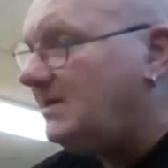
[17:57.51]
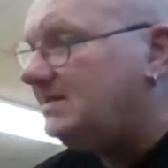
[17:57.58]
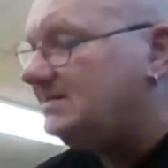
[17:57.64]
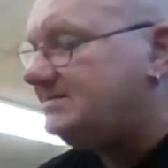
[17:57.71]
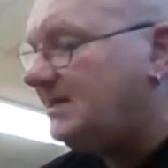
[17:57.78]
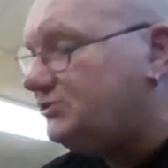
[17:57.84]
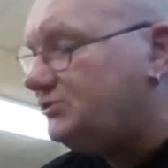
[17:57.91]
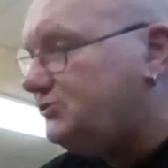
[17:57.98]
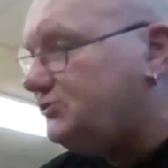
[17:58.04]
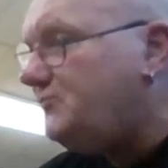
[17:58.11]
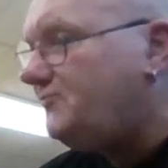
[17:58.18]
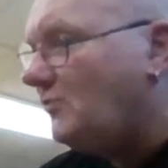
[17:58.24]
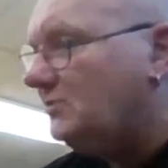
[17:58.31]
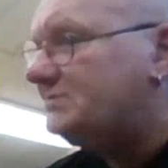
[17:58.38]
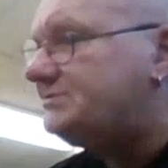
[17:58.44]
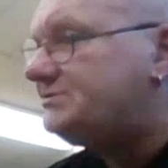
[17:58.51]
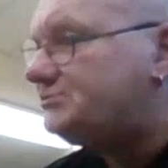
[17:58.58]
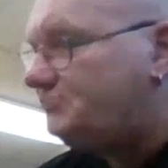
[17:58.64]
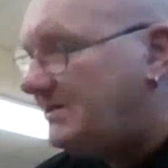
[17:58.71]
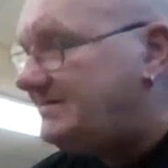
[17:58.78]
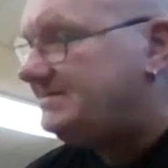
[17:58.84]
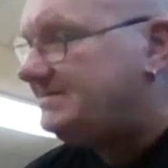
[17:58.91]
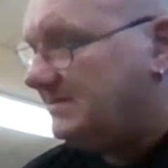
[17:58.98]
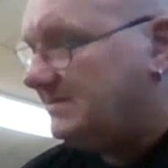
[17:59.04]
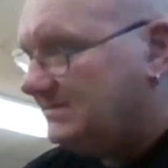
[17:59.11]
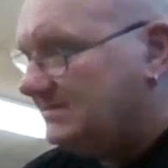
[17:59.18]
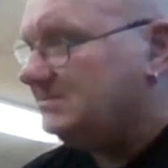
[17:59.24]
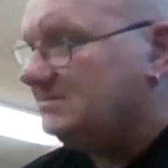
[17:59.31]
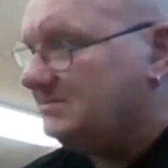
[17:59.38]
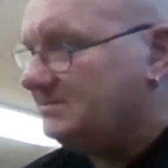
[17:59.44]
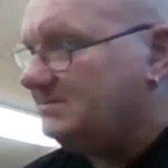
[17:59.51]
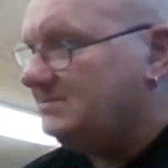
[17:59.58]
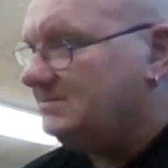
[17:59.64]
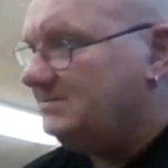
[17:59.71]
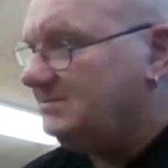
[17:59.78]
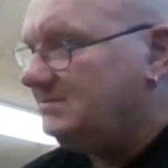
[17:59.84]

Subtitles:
He said, "You've got stress seizures."